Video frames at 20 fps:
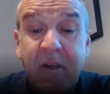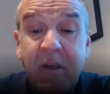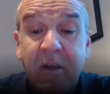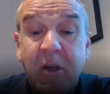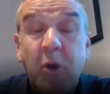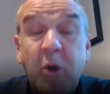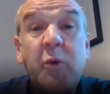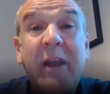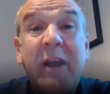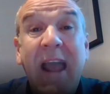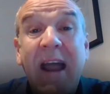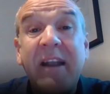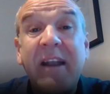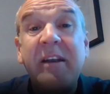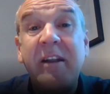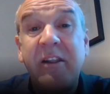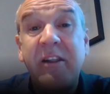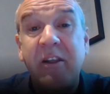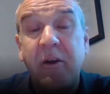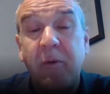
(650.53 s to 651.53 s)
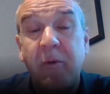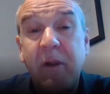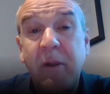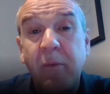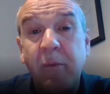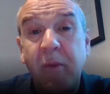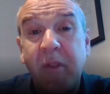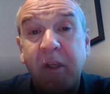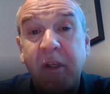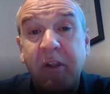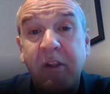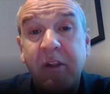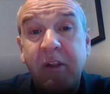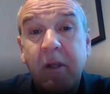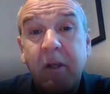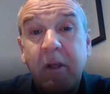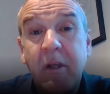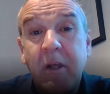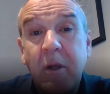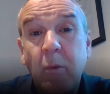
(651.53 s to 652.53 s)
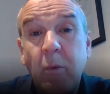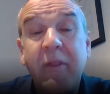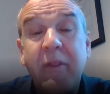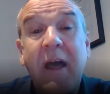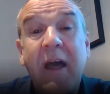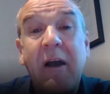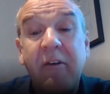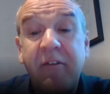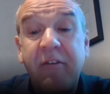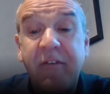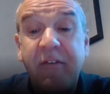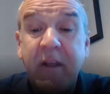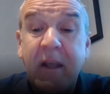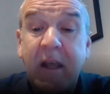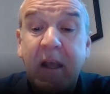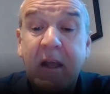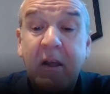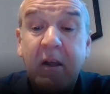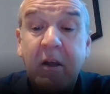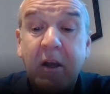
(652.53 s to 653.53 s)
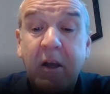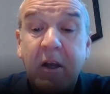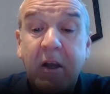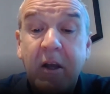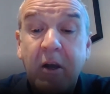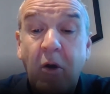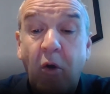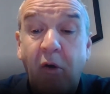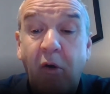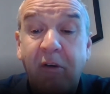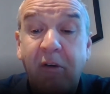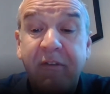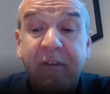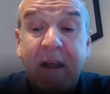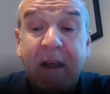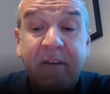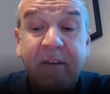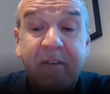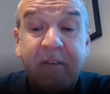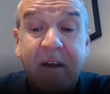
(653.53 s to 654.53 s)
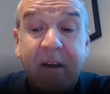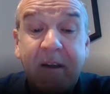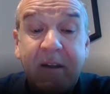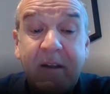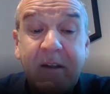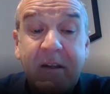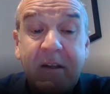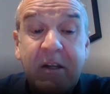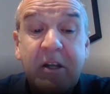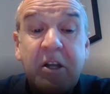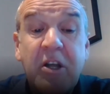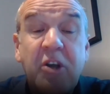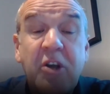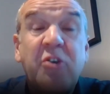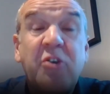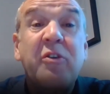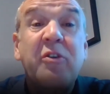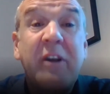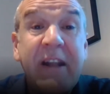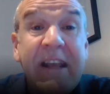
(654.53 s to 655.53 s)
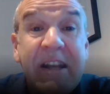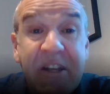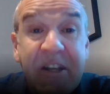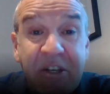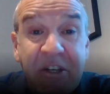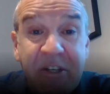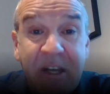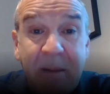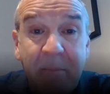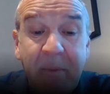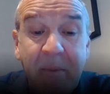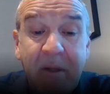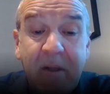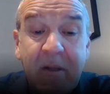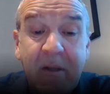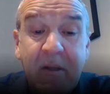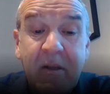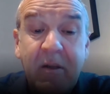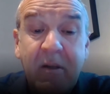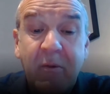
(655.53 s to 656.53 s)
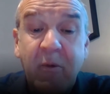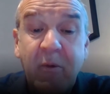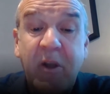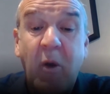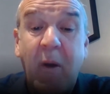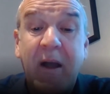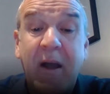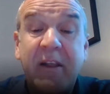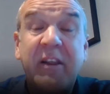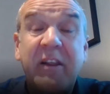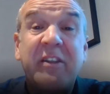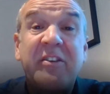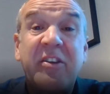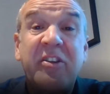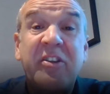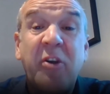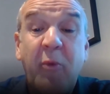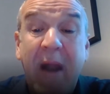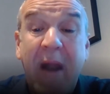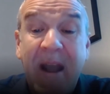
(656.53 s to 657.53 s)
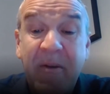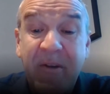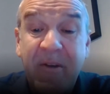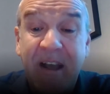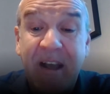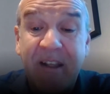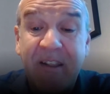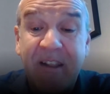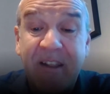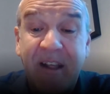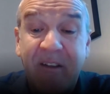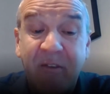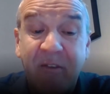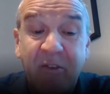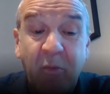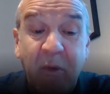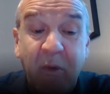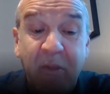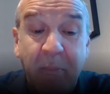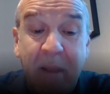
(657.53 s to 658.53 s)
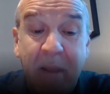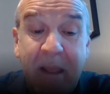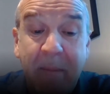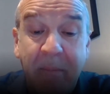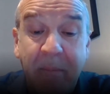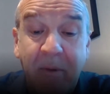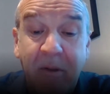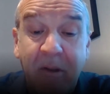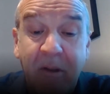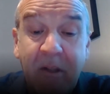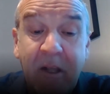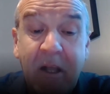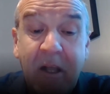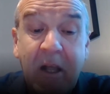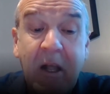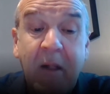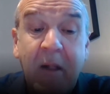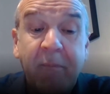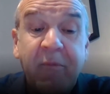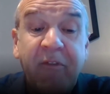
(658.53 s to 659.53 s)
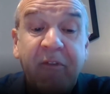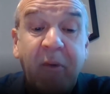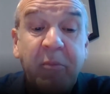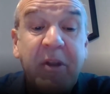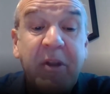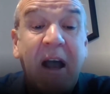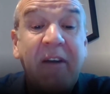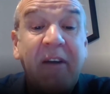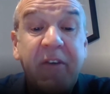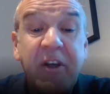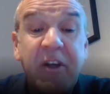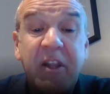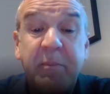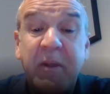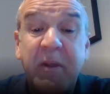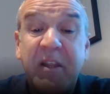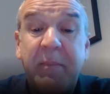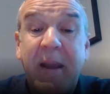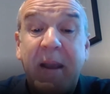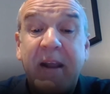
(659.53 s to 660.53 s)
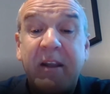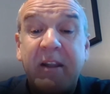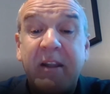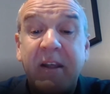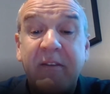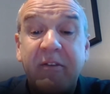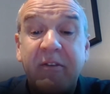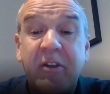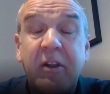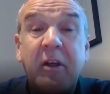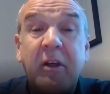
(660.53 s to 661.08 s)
who can disagree with us without fear or favour. Good leadership requires us to surround ourselves with people from diverse perspectives